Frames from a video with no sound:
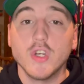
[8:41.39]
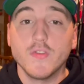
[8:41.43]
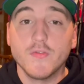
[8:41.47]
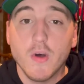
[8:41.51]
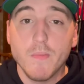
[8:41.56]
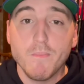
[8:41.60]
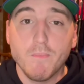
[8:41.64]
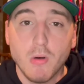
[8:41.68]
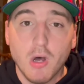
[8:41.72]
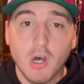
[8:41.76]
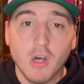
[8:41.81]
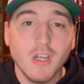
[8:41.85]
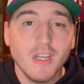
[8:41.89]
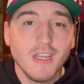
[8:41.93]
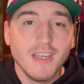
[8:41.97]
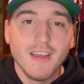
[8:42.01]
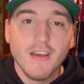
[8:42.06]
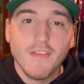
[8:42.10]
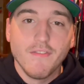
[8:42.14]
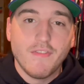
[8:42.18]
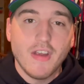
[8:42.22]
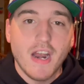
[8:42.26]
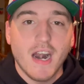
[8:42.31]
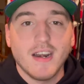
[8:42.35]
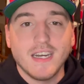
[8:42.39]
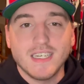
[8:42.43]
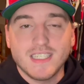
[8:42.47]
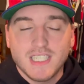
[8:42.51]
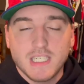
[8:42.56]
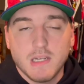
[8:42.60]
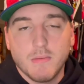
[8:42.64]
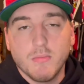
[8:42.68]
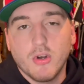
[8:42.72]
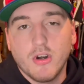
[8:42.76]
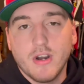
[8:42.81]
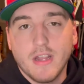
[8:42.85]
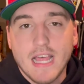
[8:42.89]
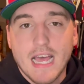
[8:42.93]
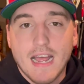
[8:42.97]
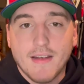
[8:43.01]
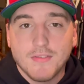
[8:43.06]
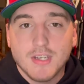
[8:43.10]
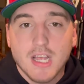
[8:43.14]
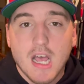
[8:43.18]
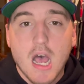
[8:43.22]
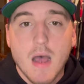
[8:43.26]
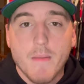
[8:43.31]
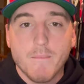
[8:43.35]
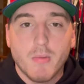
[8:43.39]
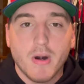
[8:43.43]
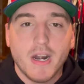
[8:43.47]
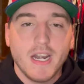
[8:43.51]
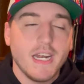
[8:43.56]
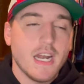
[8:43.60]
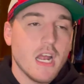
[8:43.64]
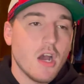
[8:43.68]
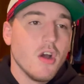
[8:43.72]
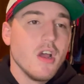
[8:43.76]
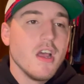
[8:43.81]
football. Very similar to that of Tom Brady. Now,